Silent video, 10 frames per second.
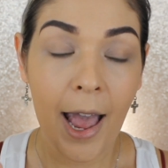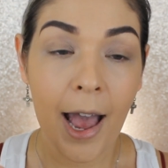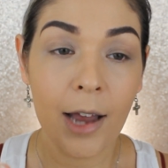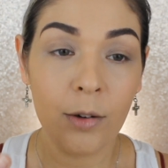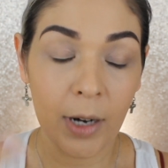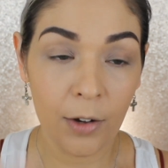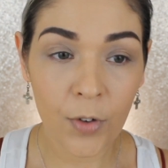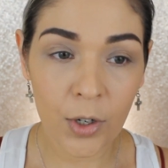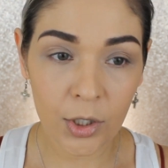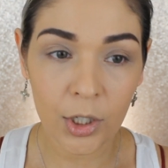And when I
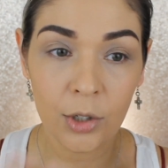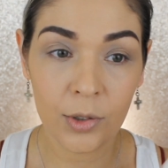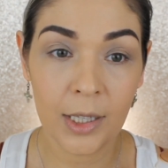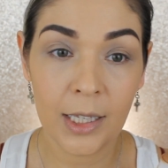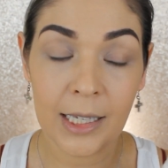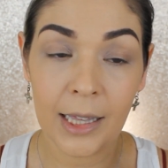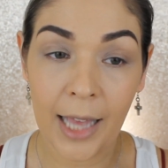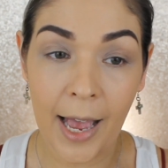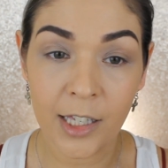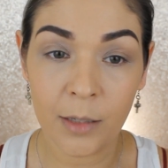first started using this
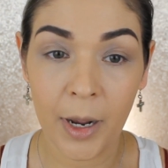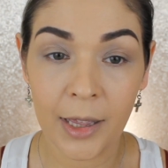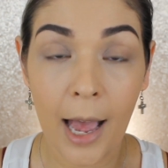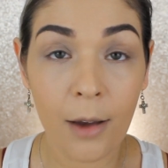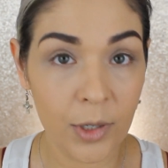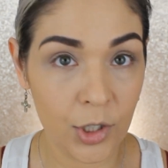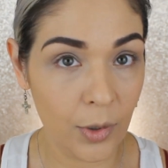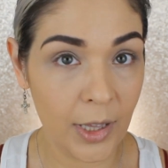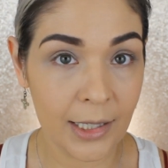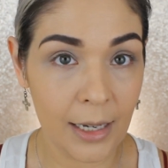last month, I was
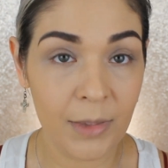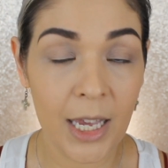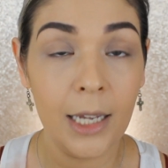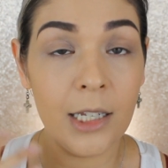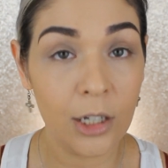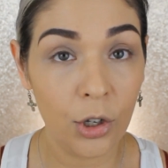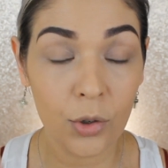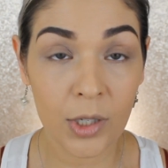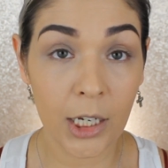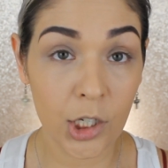doing that same thing and still
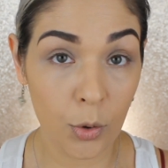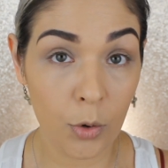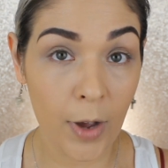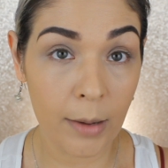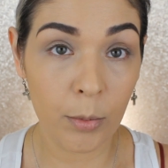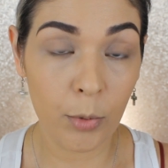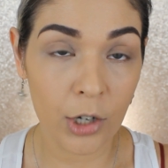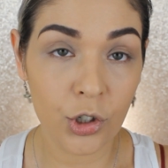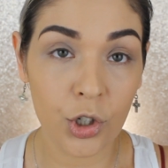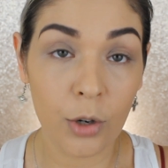using a dual fiber
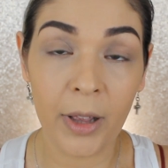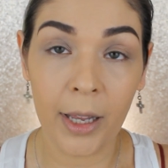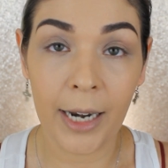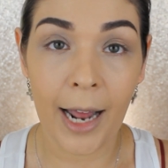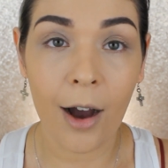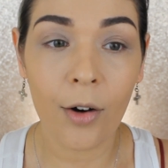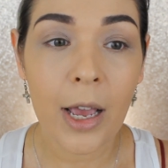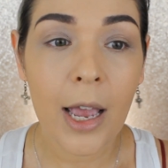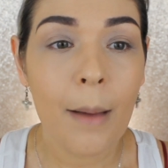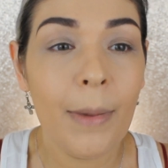brush to blend it out.